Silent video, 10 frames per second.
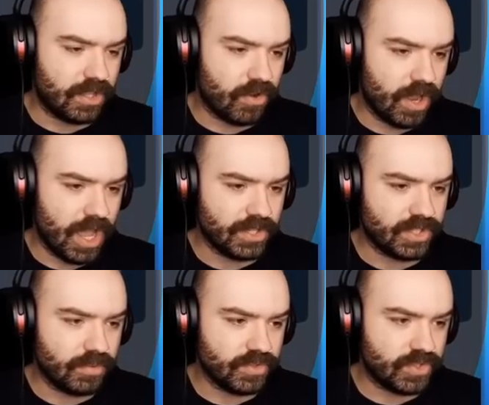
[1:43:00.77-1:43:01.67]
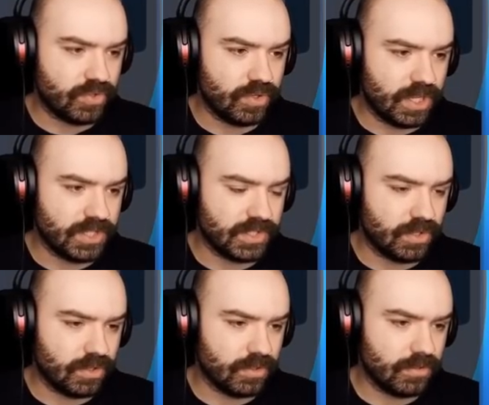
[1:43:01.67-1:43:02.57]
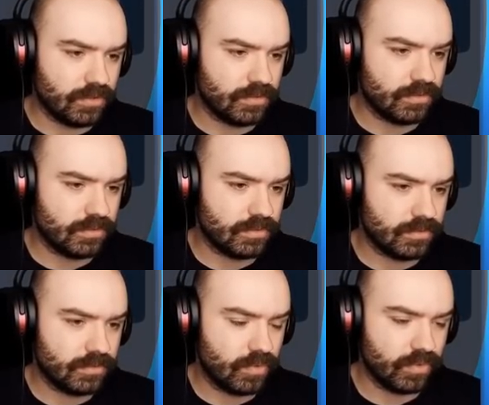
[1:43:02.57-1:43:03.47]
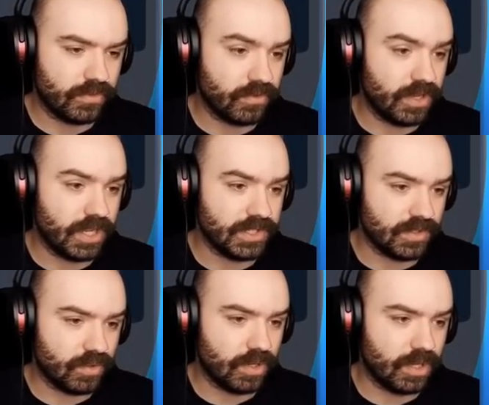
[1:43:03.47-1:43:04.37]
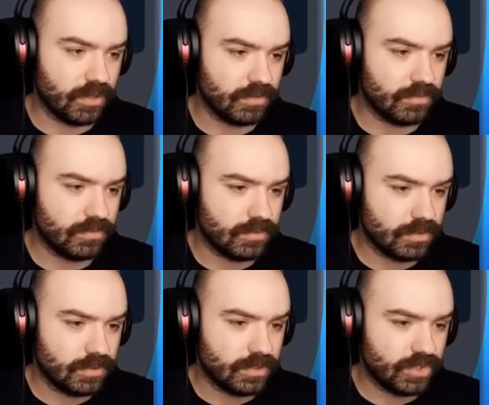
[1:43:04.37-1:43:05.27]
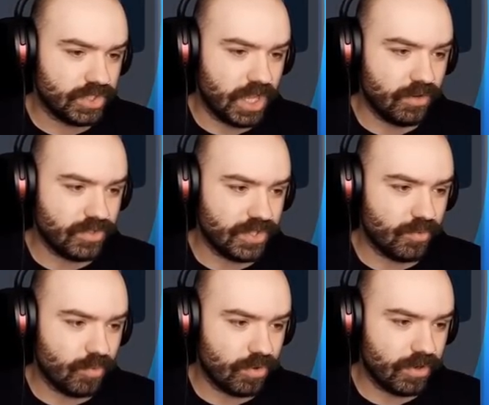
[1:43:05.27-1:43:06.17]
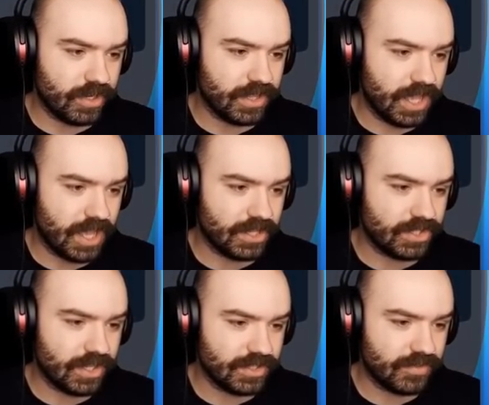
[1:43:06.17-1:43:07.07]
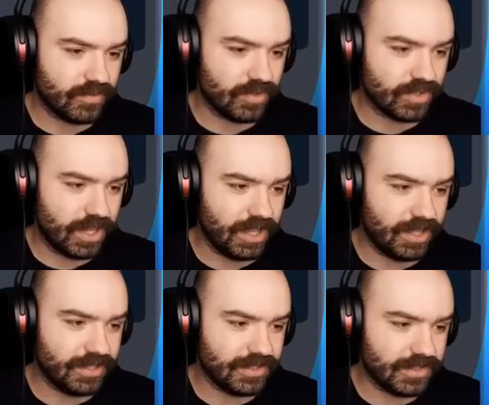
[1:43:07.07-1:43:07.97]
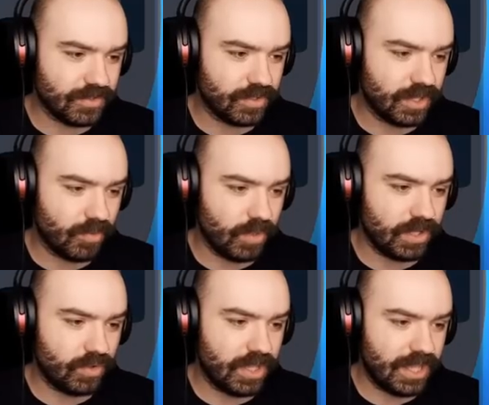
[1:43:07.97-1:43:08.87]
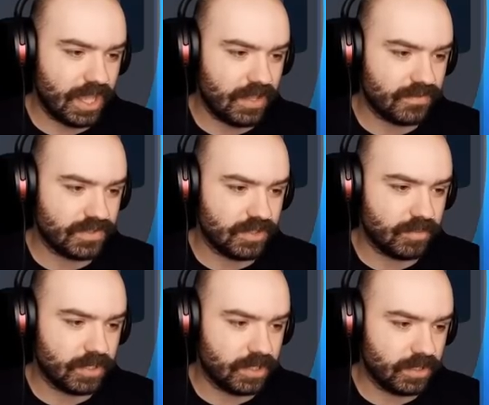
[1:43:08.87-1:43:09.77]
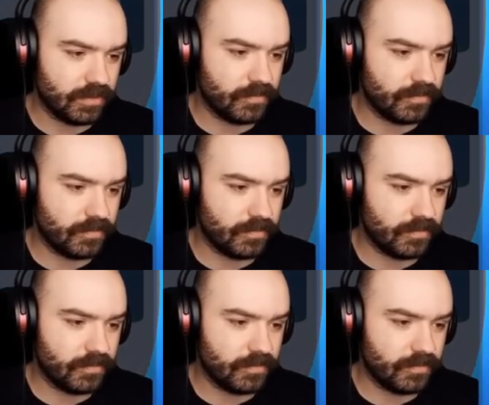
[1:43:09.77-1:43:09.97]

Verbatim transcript: of the crash, that was two days ago. Well, three days ago now. Shadows in the water under the hatch, can't tell the rocks are aliens. Okay, weird looking caves nearby.